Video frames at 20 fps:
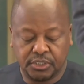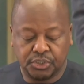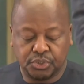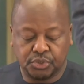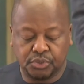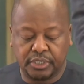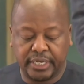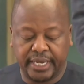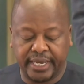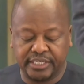
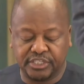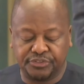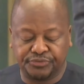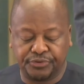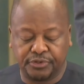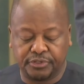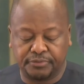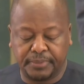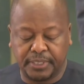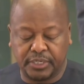should
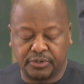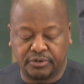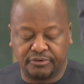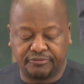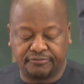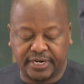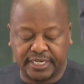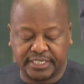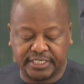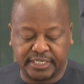henceforth be
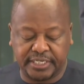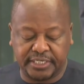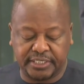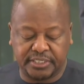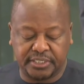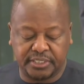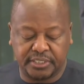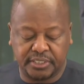converted